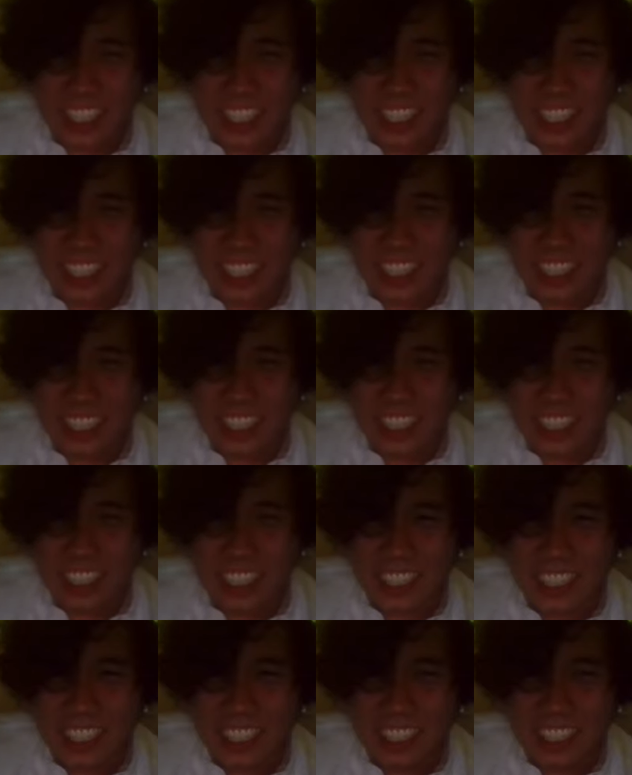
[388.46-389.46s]

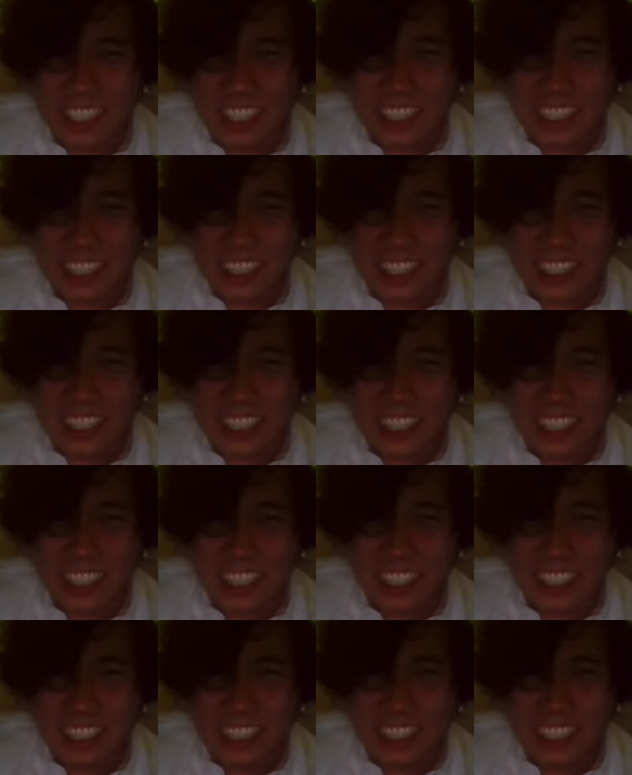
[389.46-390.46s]

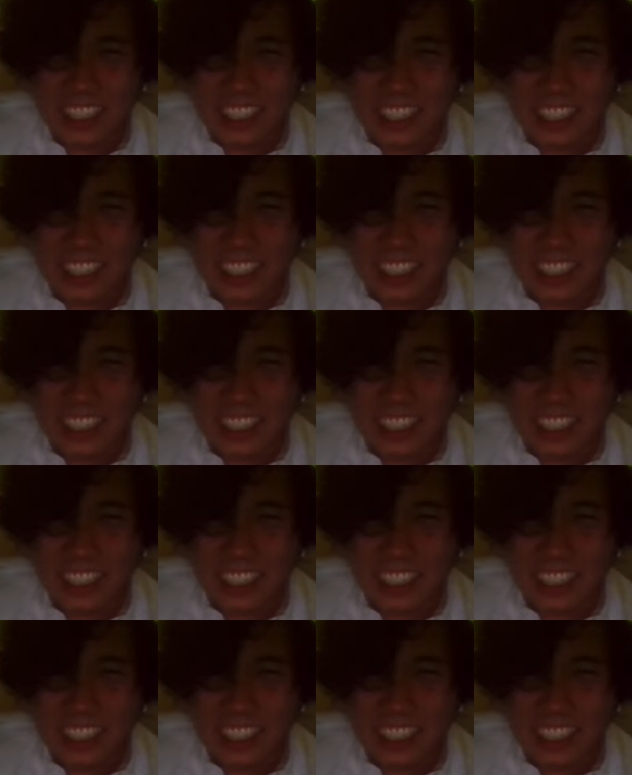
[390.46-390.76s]
No words are spoken by the person on screen.